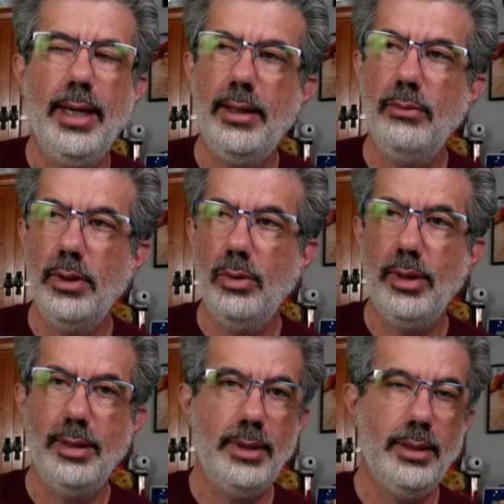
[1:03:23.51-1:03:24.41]
I don't know
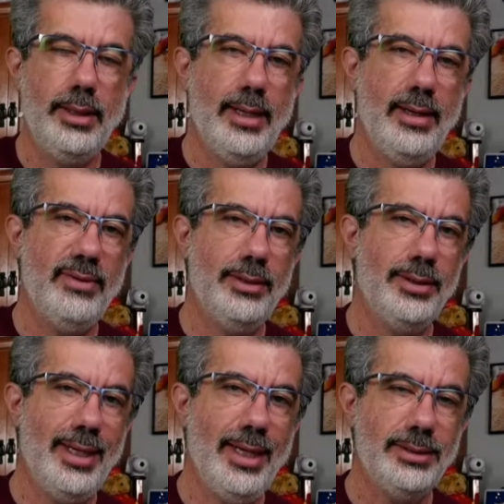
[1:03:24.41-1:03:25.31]
when I'm going to have
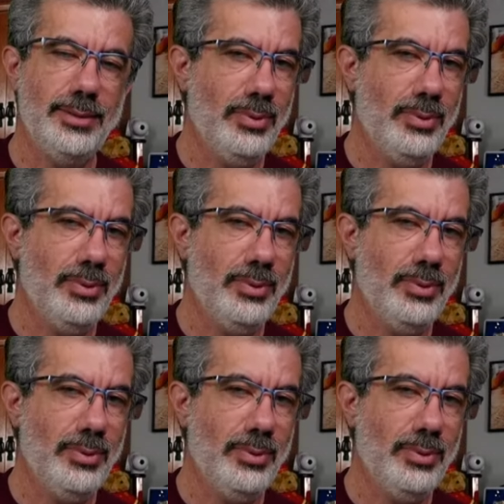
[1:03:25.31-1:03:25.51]
another guest,